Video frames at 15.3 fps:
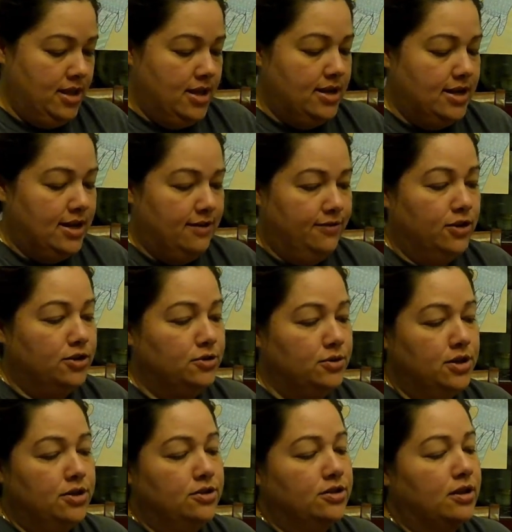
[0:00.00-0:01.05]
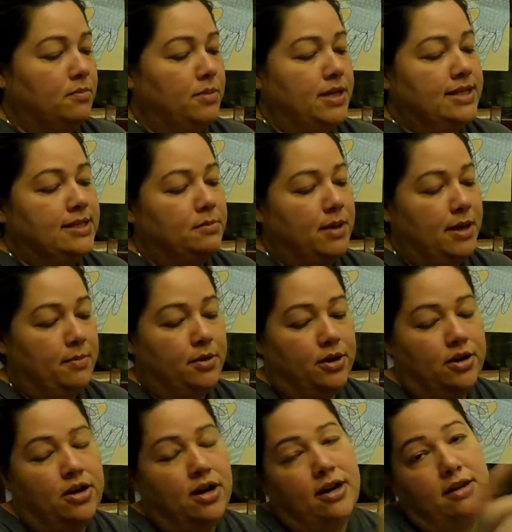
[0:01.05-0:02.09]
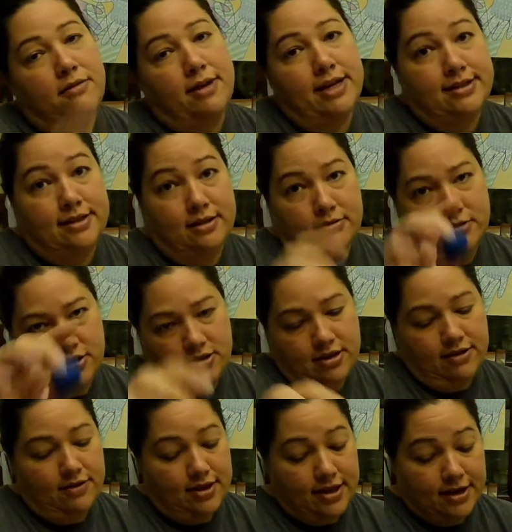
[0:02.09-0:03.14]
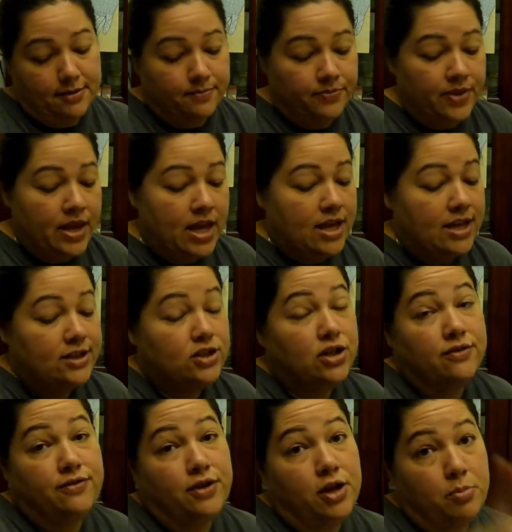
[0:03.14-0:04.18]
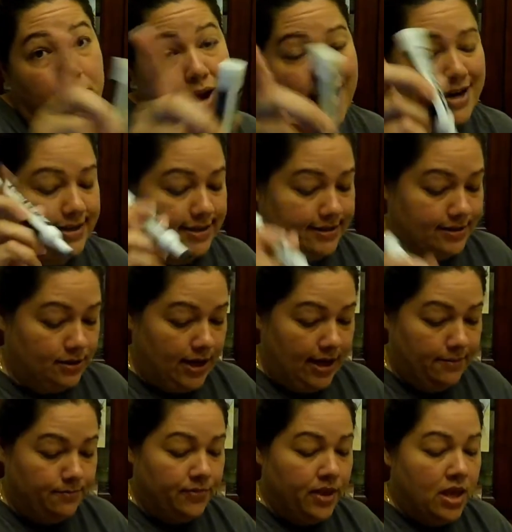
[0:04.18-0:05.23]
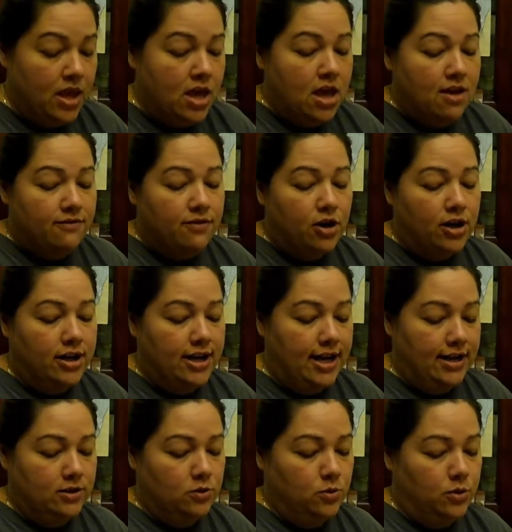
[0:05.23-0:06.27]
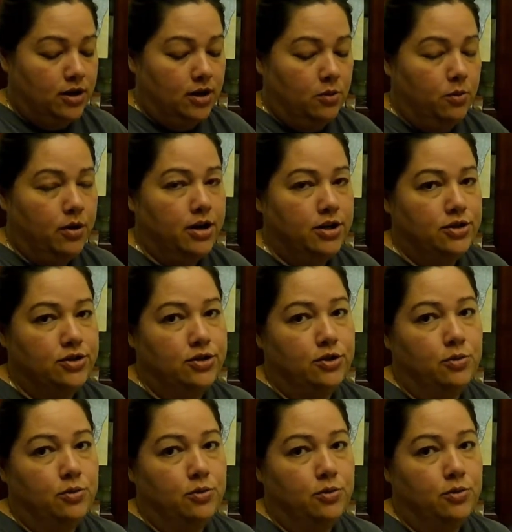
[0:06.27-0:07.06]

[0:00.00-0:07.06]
Now, if you're doing yours on a piece of paper, you're not erasing, just leave it there. It's good for you to practice, okay? For our next word, we're going to do the